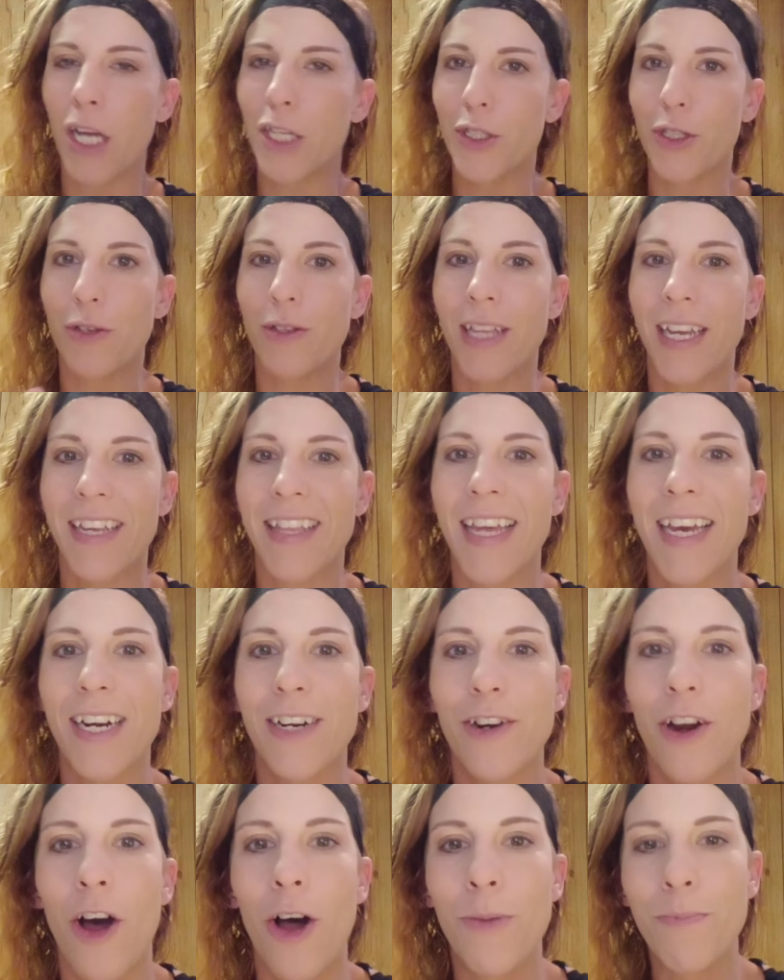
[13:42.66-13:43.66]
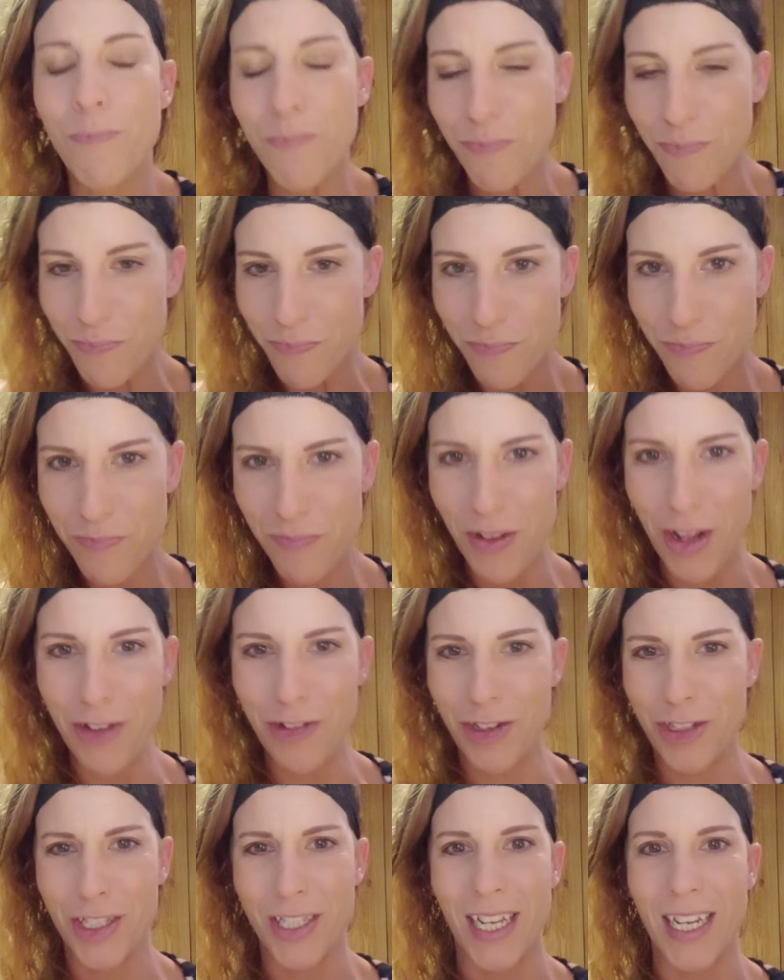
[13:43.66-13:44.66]
Don't like that at all.
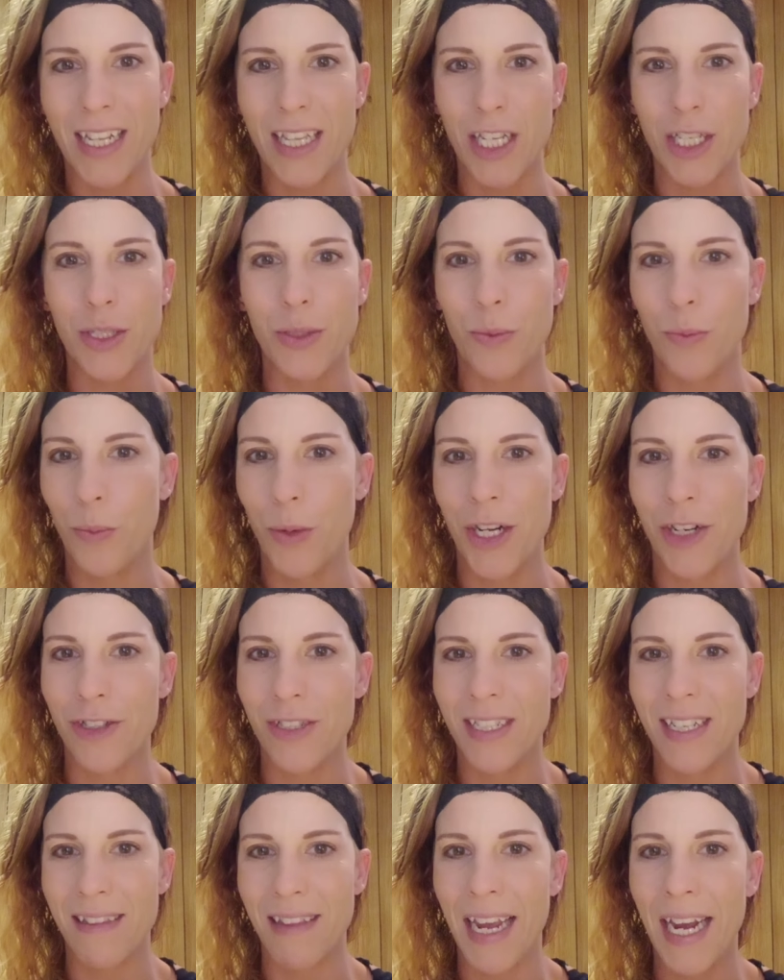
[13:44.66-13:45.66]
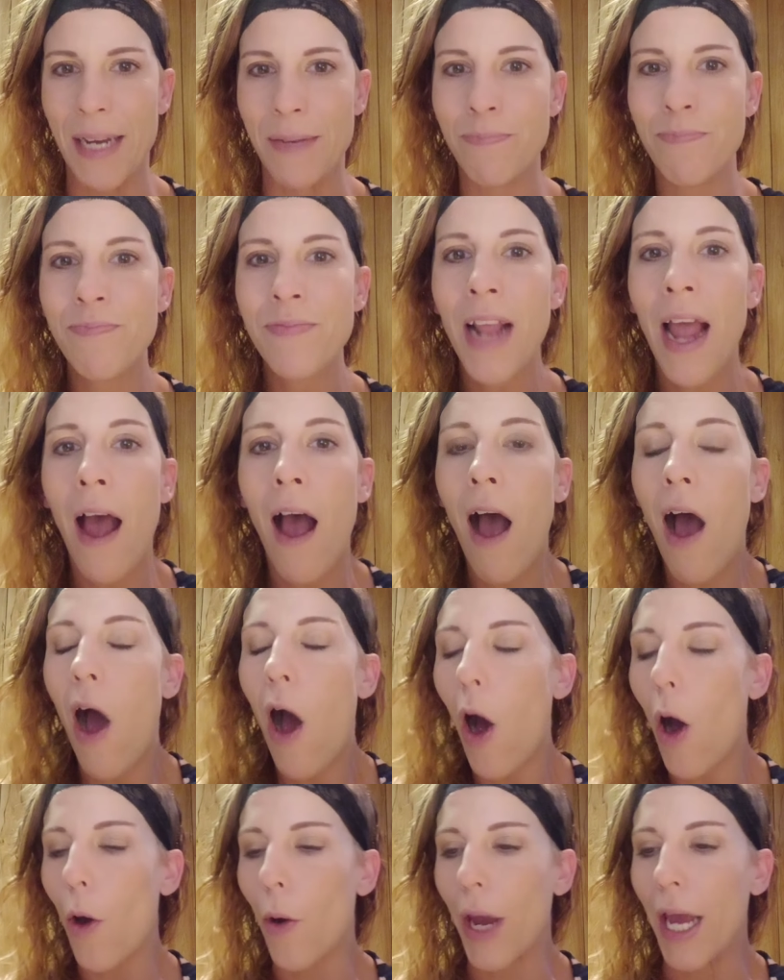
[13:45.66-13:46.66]
There's like this weird delay.
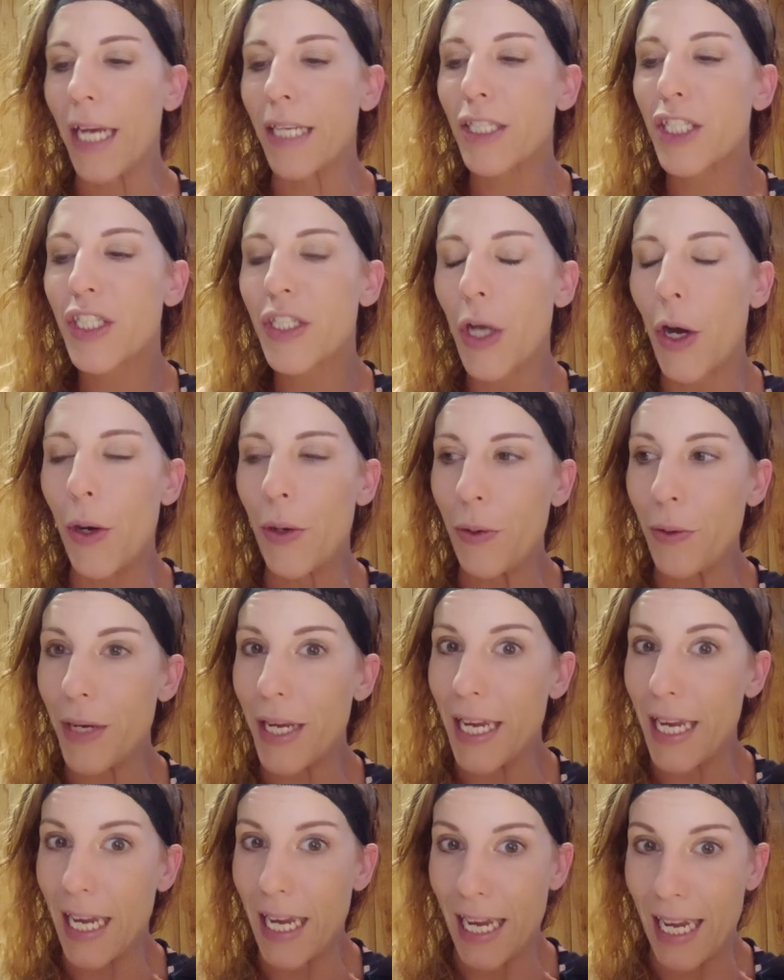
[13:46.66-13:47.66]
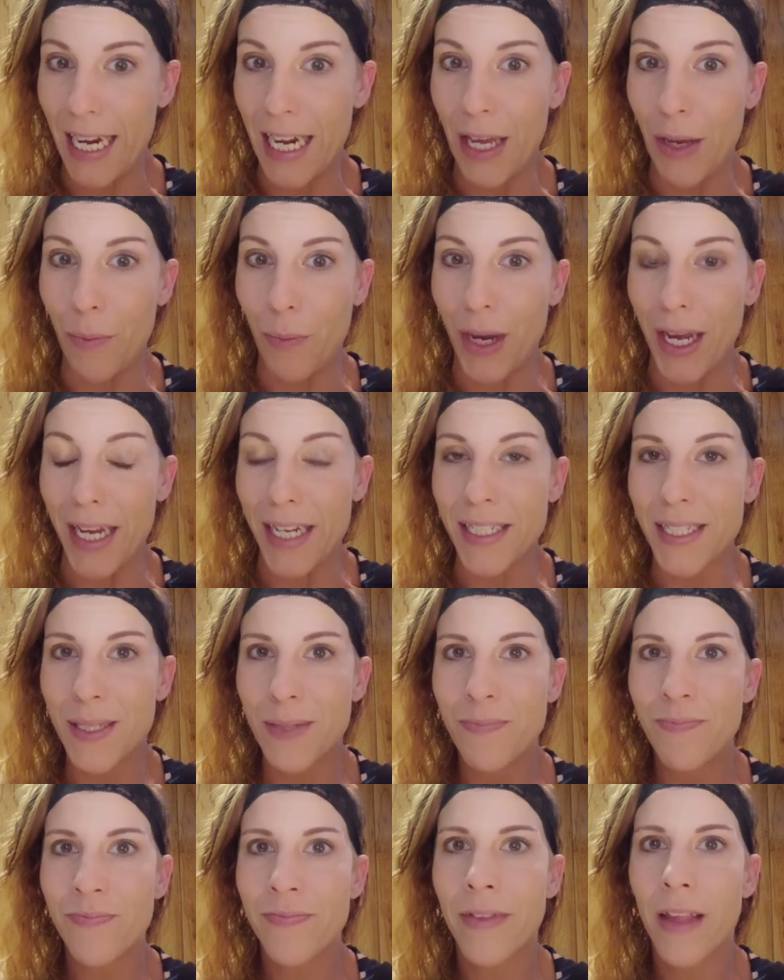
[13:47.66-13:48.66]
Okay, so
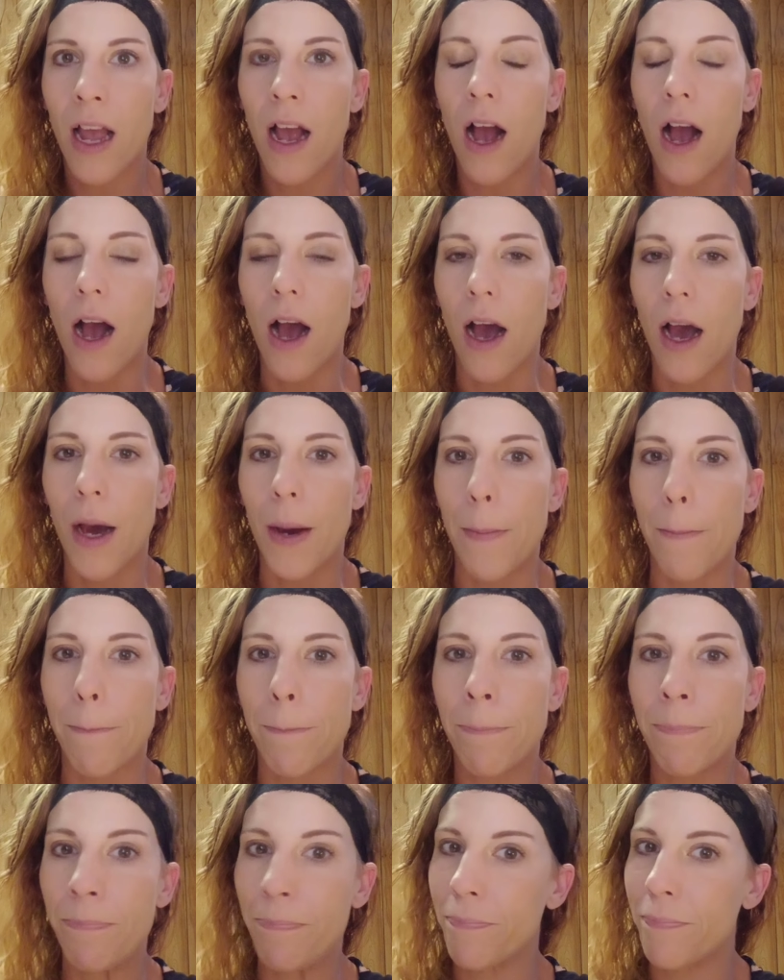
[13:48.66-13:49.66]
anyways, so